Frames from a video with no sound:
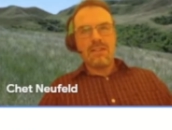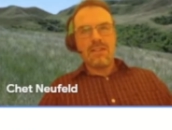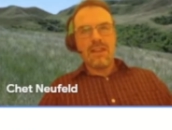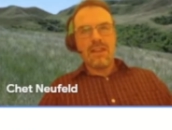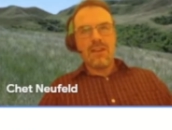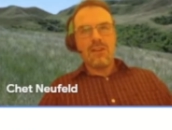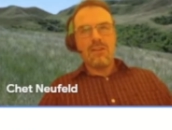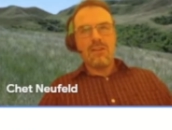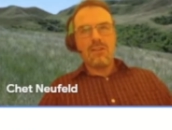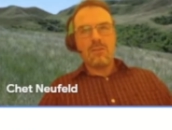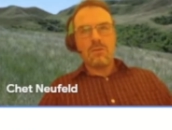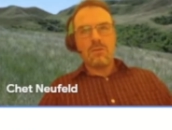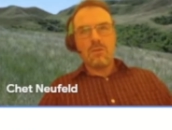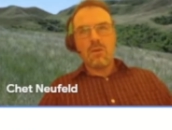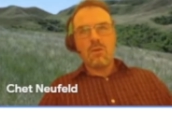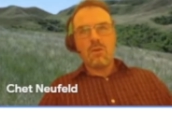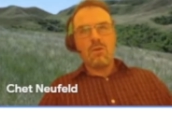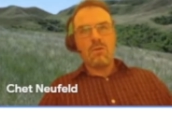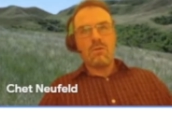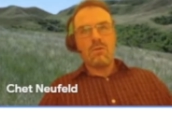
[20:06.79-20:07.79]
They all
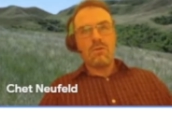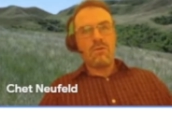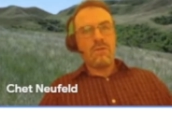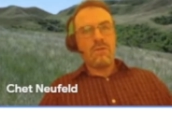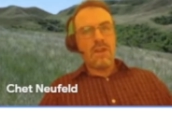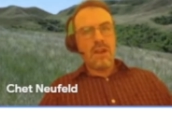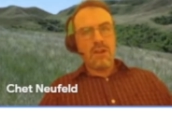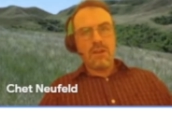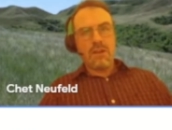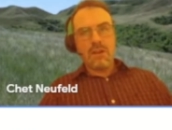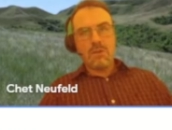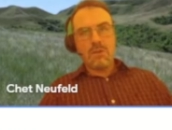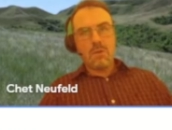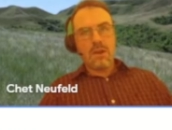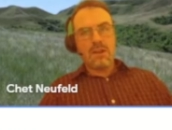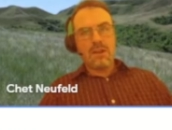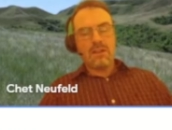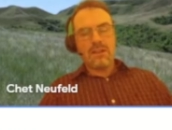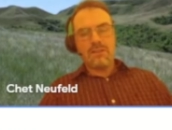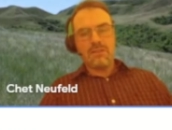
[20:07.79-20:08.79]
grow very
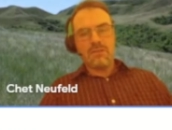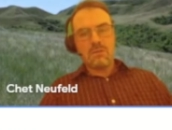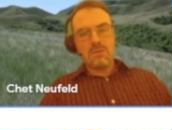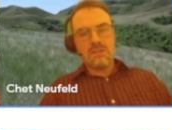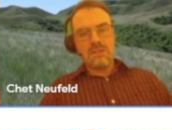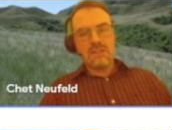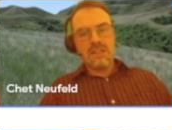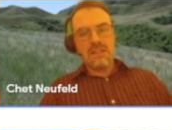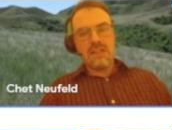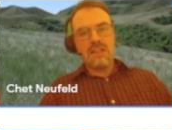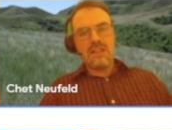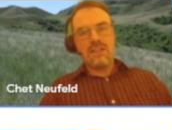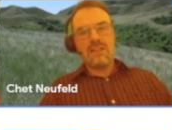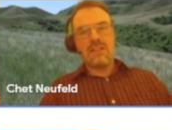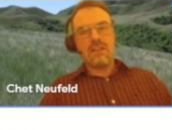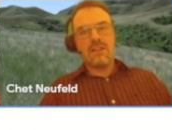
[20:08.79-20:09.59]
readily from seed.